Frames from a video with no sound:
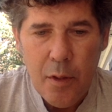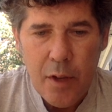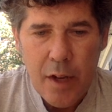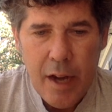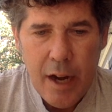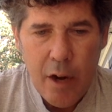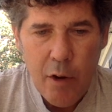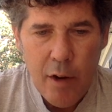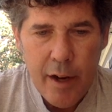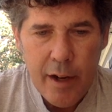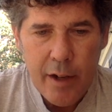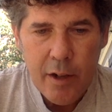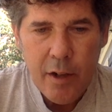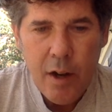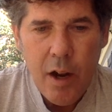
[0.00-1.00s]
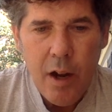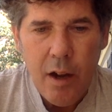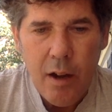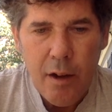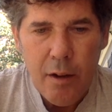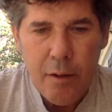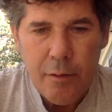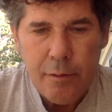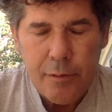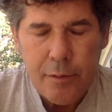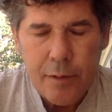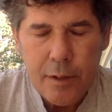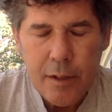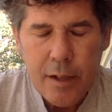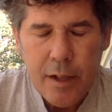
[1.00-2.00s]
the narrator
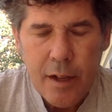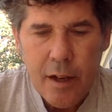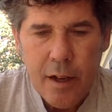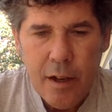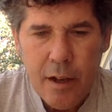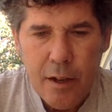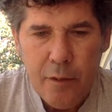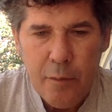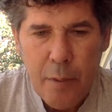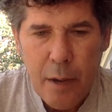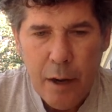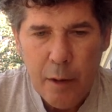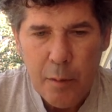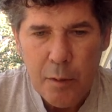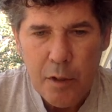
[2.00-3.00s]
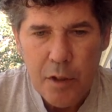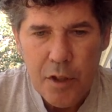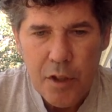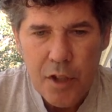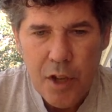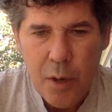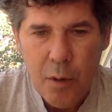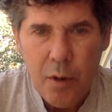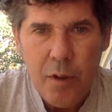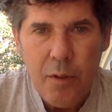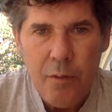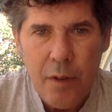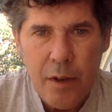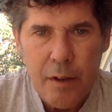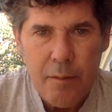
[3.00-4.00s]
of Parable of the Sower,
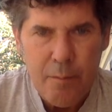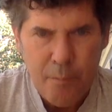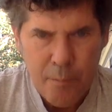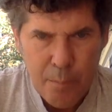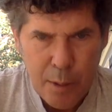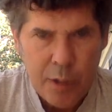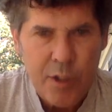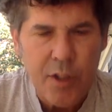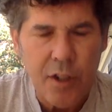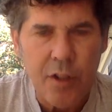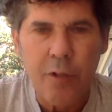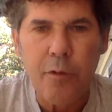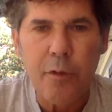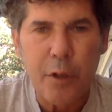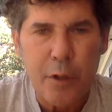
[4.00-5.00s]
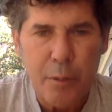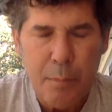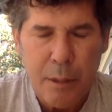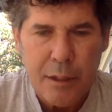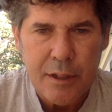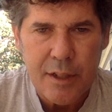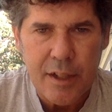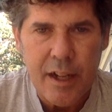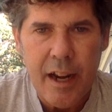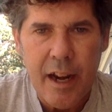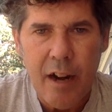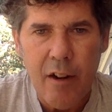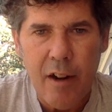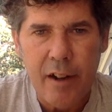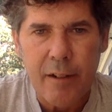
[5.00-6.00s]
very personal first person
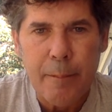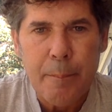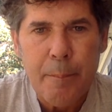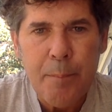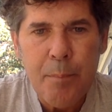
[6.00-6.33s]
narrator.